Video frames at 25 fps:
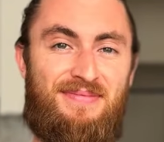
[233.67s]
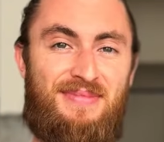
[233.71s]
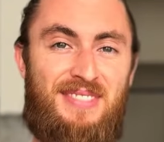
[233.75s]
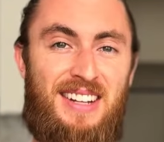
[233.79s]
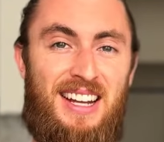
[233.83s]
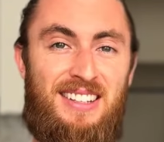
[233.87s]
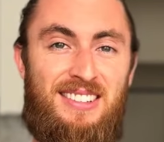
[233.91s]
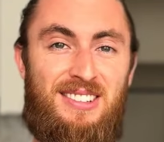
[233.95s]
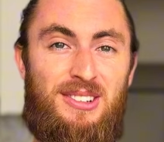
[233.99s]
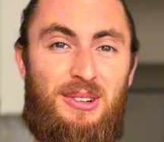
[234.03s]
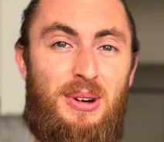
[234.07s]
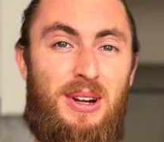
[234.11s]

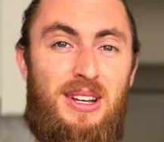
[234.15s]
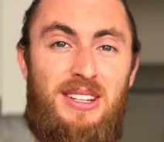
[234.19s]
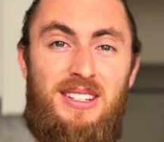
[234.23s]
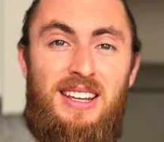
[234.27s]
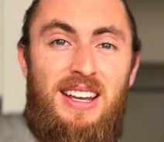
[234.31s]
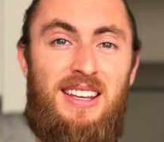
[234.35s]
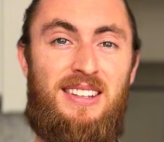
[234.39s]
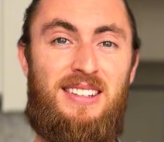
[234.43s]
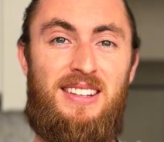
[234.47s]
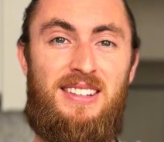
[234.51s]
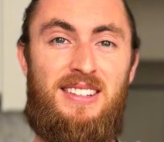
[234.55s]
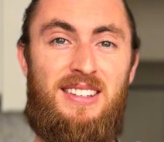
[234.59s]
As crazy
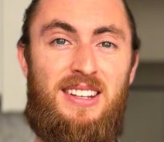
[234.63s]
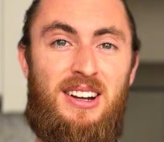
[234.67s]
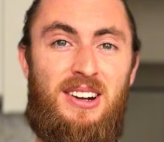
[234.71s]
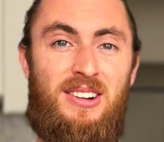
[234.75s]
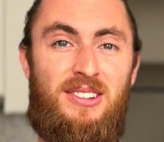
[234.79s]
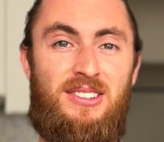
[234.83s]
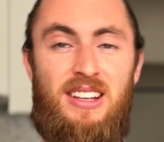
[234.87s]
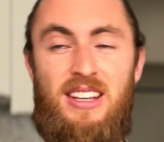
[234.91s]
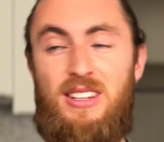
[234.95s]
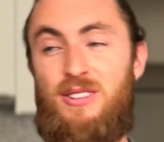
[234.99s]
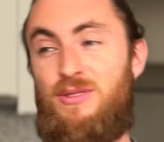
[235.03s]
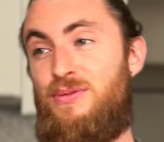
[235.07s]
as it
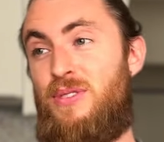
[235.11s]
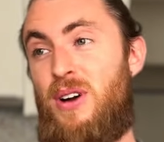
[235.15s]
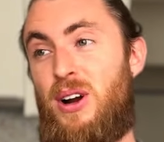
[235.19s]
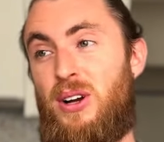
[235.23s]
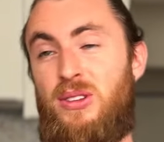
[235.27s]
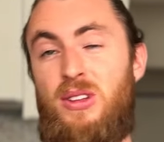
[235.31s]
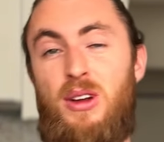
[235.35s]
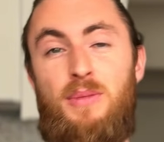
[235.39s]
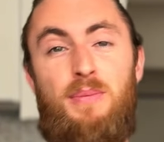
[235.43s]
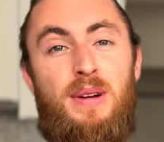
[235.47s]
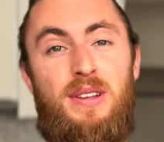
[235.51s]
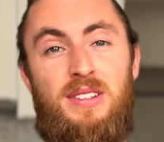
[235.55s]
sounds, as
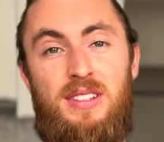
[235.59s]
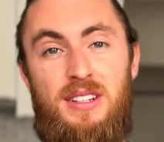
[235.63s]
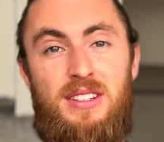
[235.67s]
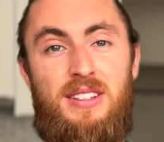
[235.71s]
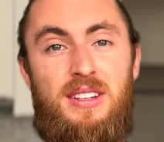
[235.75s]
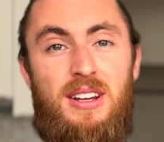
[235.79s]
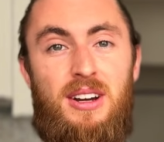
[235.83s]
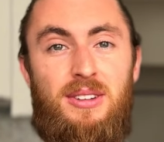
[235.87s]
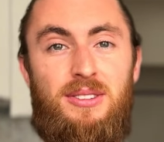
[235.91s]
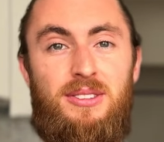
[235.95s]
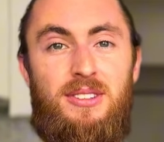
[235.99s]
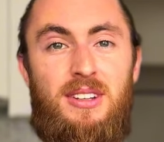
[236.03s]
fucked up as it
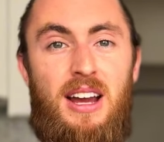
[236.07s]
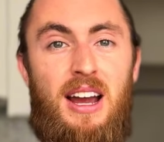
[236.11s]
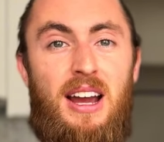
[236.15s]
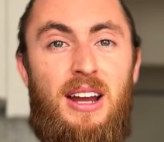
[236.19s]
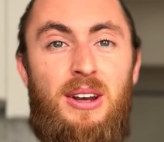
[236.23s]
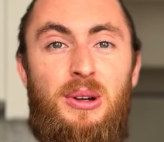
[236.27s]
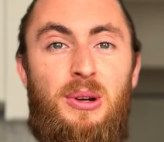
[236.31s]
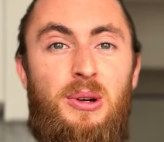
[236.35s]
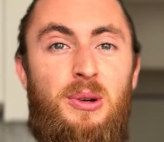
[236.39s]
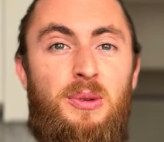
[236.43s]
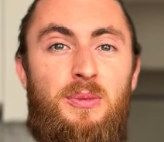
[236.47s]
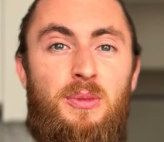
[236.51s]
sounds. I
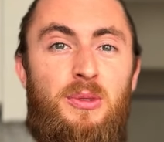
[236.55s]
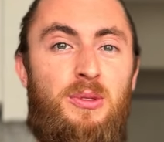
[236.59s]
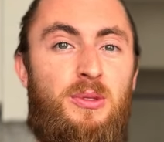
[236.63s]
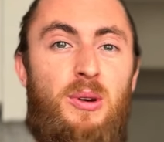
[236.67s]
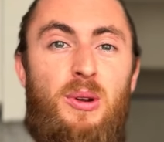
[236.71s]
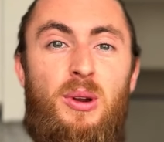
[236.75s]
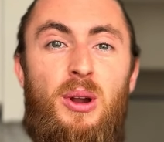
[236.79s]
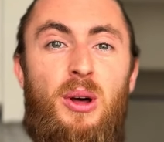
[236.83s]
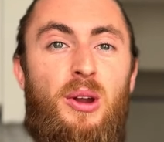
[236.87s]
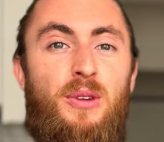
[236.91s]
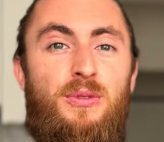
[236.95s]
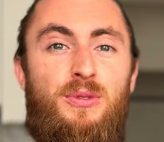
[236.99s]
know
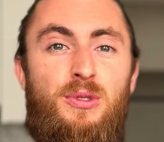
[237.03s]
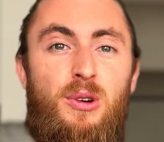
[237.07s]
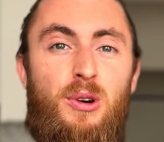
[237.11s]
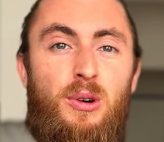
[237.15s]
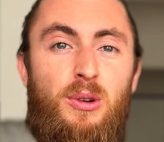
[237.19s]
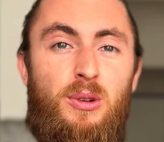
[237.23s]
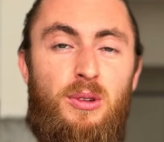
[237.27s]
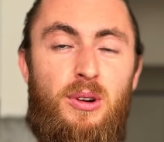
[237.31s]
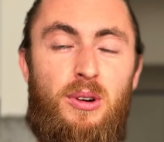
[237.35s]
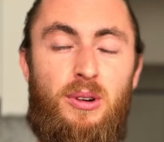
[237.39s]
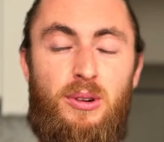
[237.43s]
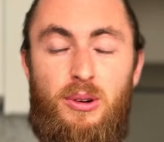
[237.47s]
a lot of you
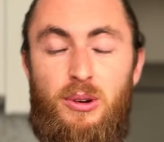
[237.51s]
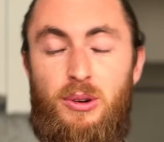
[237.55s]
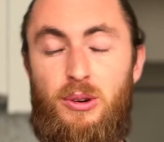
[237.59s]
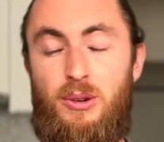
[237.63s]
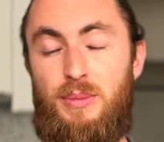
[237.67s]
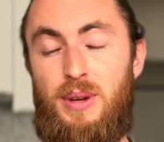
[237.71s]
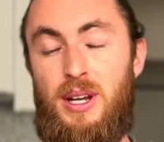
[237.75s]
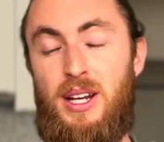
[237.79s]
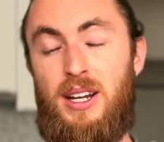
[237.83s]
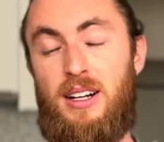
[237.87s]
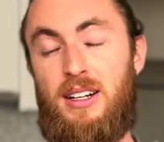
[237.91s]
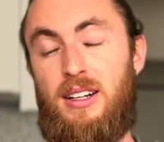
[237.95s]
all are going to
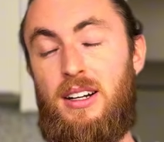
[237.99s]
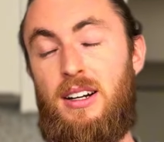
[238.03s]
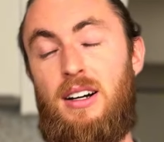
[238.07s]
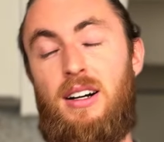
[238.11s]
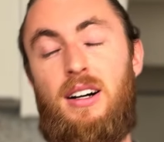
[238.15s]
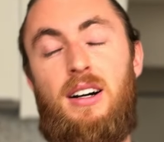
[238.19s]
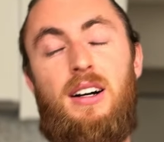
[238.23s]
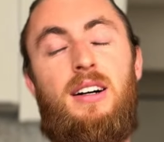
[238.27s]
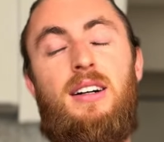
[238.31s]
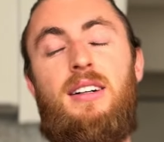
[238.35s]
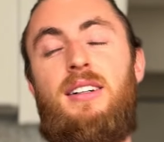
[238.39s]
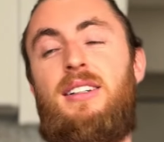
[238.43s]
be like,
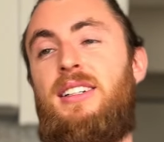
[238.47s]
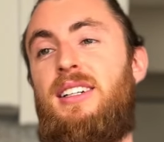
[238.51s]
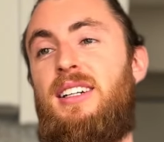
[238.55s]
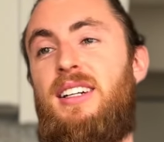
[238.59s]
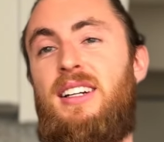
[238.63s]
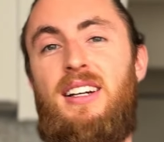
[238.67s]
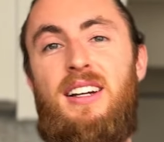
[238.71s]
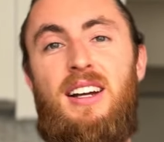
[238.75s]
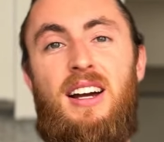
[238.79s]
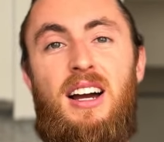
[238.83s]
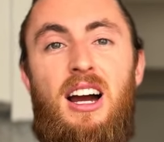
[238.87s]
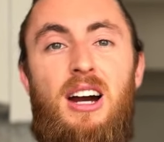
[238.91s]
ah,
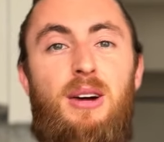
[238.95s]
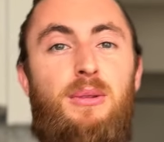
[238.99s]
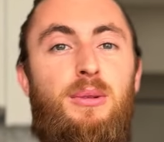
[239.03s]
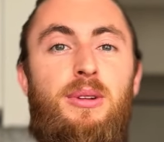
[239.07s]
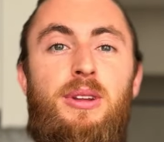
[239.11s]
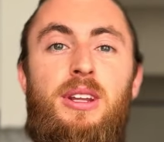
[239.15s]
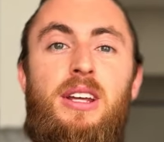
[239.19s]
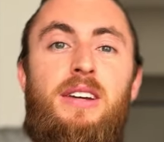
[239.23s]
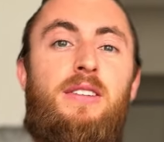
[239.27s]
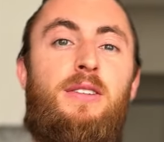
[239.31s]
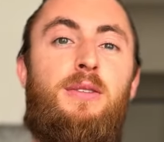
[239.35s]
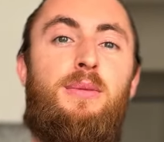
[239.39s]
I will
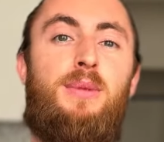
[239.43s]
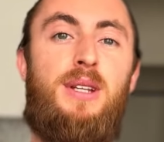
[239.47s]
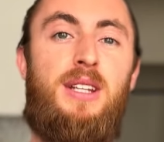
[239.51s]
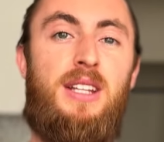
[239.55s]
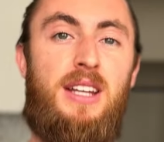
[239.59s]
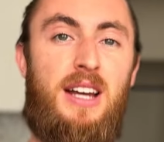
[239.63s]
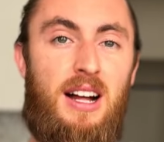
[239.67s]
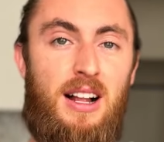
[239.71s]
never be the